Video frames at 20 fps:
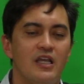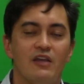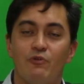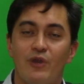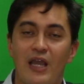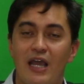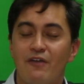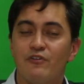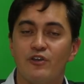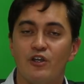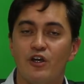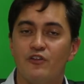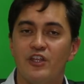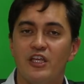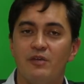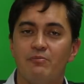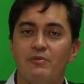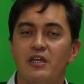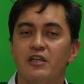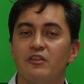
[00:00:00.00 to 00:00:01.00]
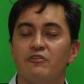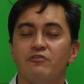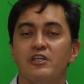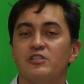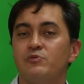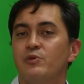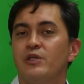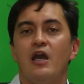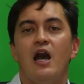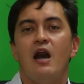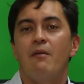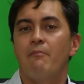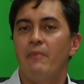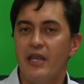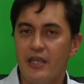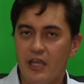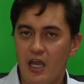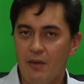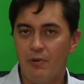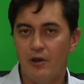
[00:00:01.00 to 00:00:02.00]
If we haven't got the omega-3s, we can't
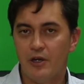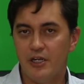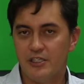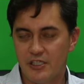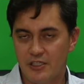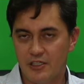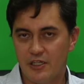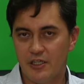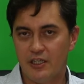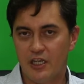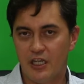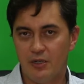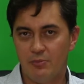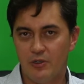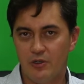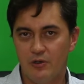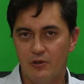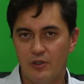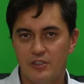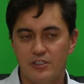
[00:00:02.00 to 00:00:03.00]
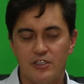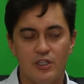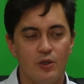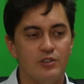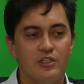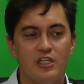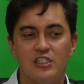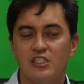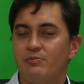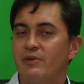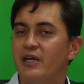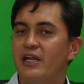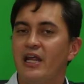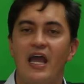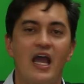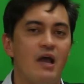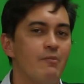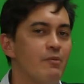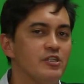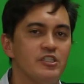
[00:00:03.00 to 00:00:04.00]
make our body's endocannabinoids. So it doesn't matter
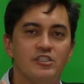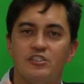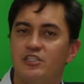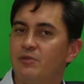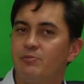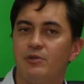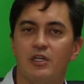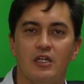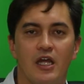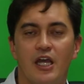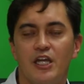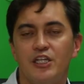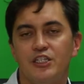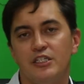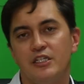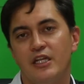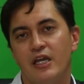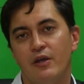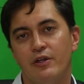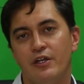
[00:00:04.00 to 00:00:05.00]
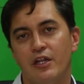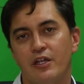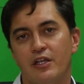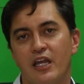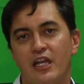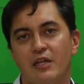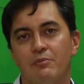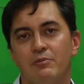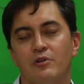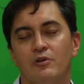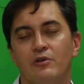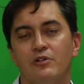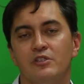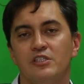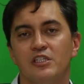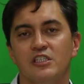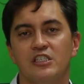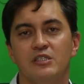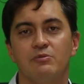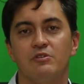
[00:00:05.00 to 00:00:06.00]
how much stimulation our endocannabinoid
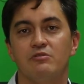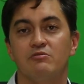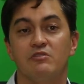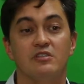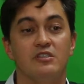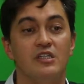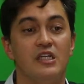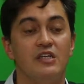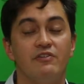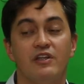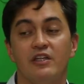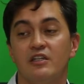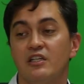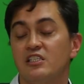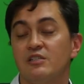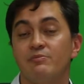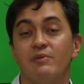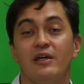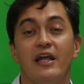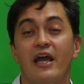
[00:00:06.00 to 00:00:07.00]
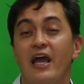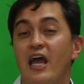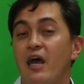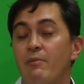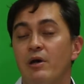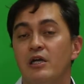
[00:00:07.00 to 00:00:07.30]
system is receiving, doesn't matter how